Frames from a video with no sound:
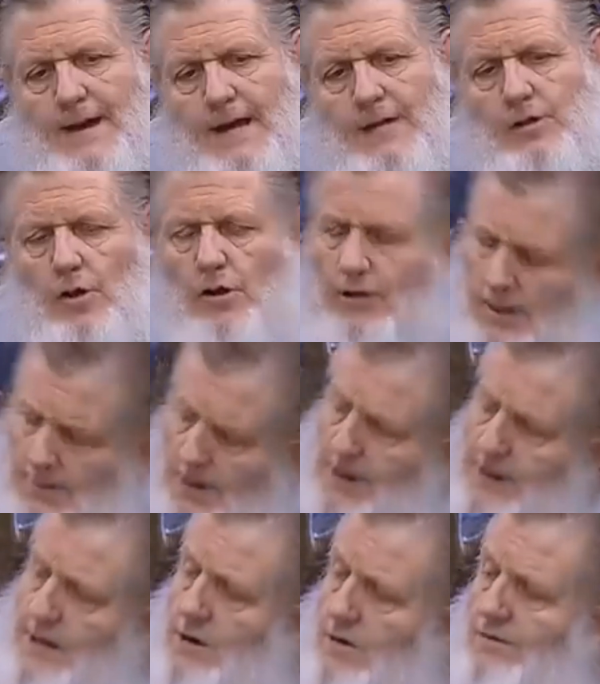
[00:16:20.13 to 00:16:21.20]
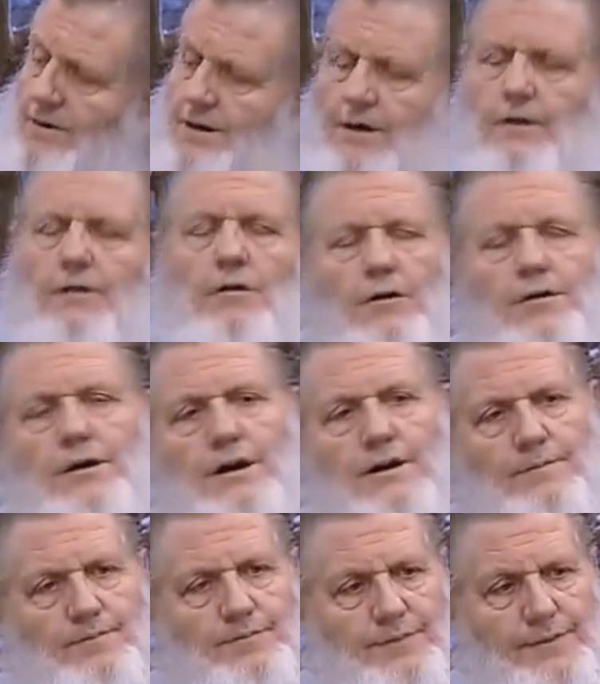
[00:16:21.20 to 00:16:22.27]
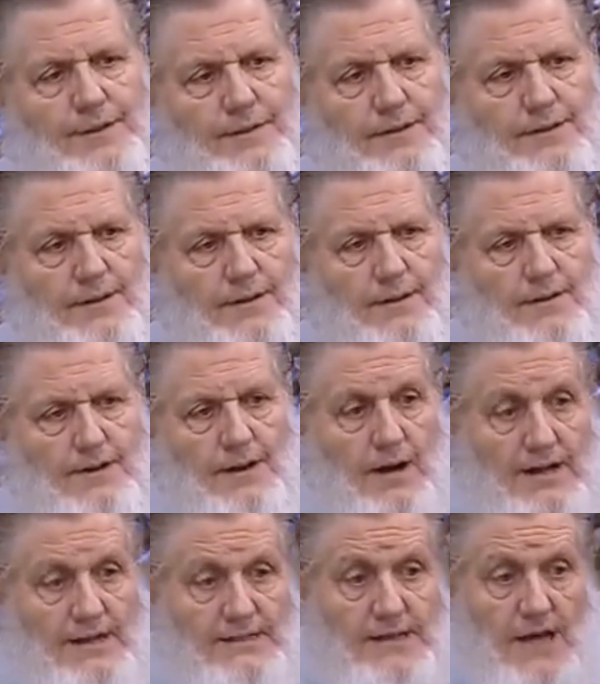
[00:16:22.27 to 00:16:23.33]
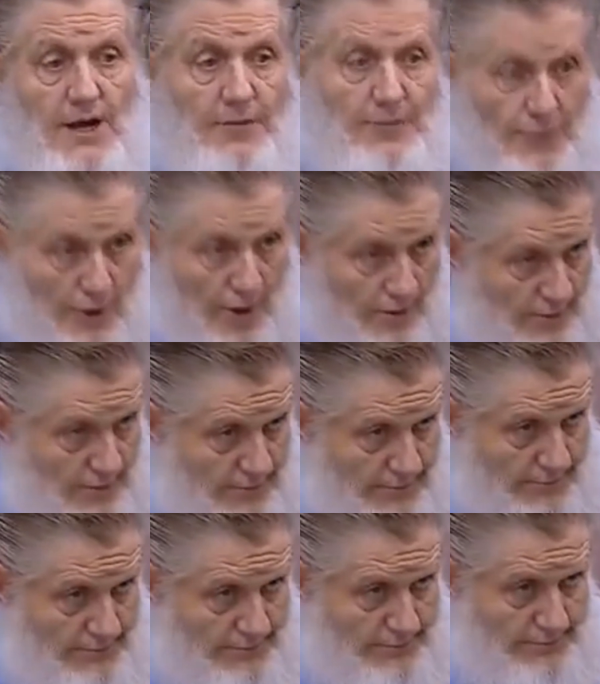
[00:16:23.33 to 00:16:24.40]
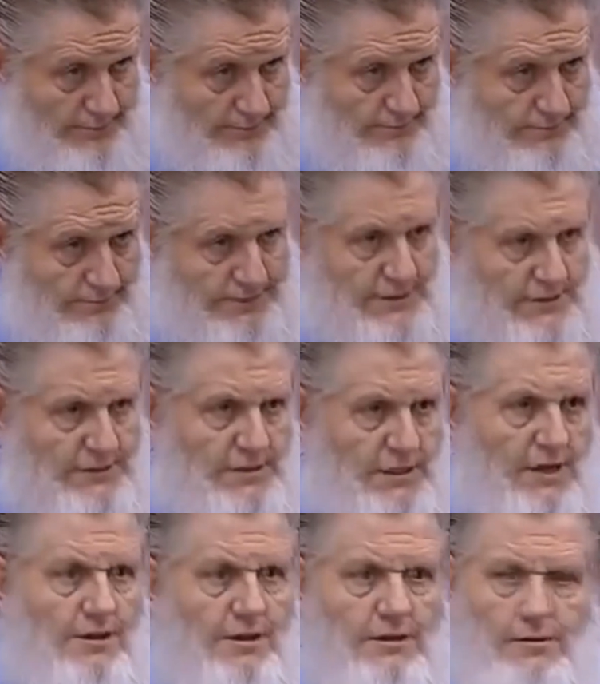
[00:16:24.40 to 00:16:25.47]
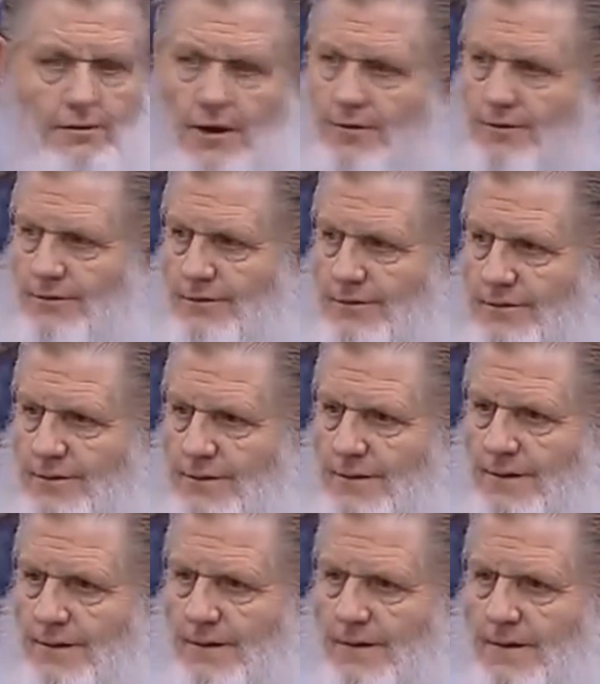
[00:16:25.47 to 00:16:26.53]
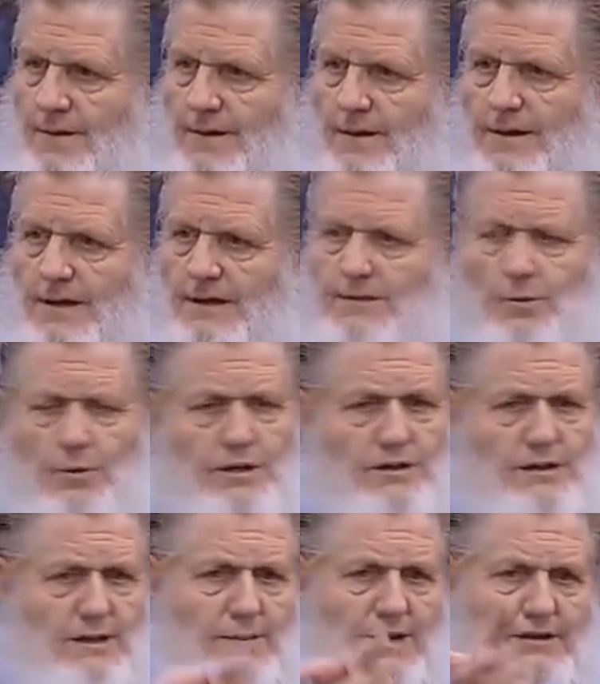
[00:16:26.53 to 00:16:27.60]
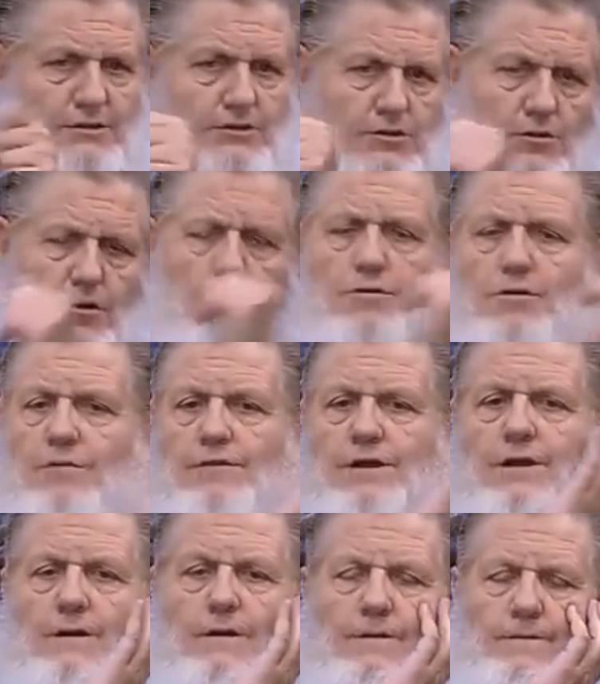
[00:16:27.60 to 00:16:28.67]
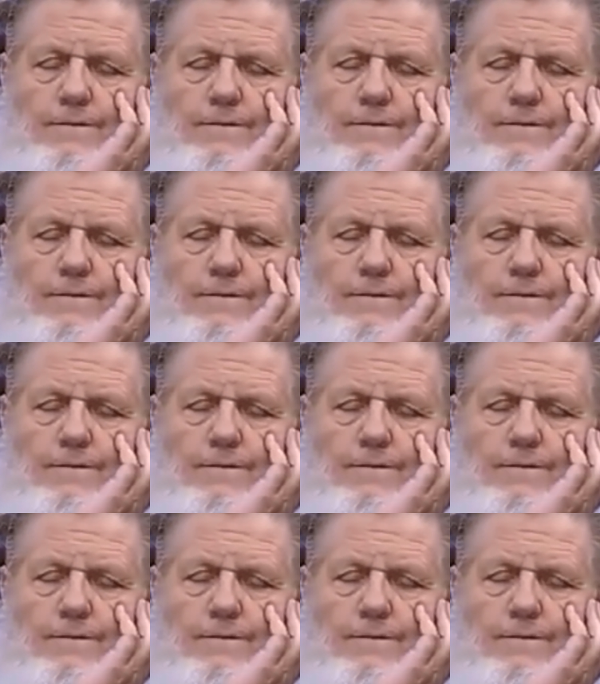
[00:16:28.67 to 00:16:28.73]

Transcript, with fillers: He told her, come on in over here. Okay. Now he's got a throne, but there's another throne. He said, what do you think about this throne over here?